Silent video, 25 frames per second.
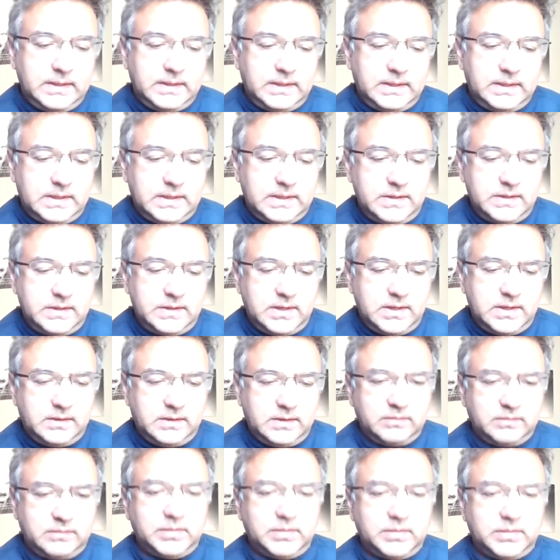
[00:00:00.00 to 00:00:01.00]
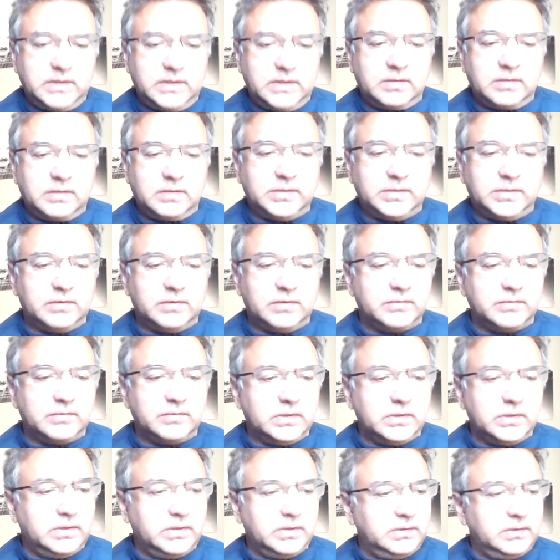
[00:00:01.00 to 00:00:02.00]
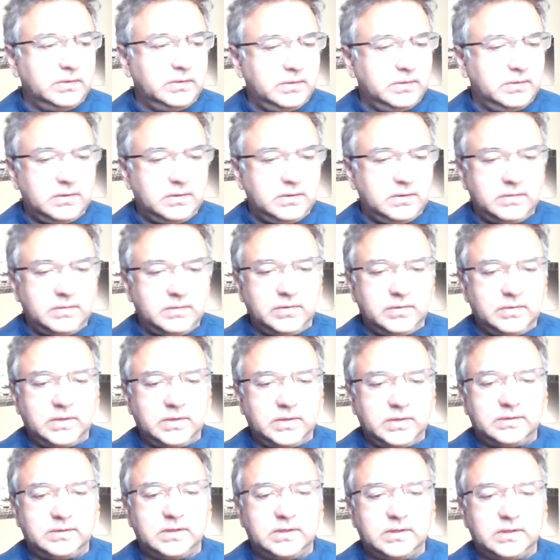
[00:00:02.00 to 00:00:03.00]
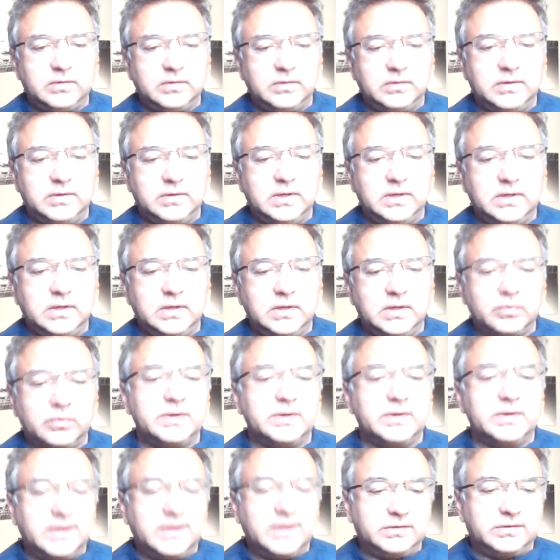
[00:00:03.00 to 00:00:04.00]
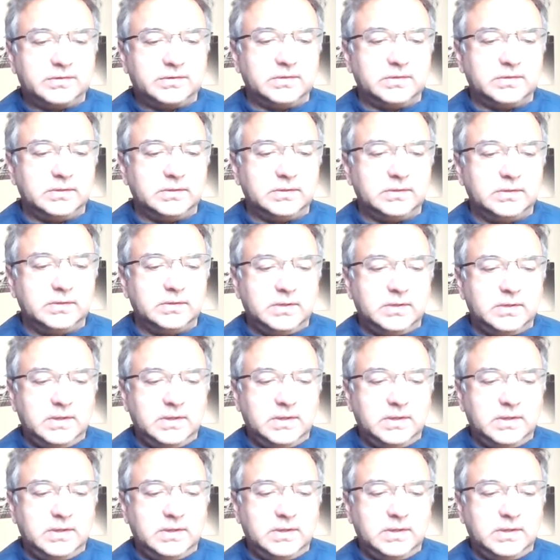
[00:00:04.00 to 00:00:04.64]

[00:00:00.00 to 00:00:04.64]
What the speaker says: And then, as many commentators noted, if you look at the end of the introduction,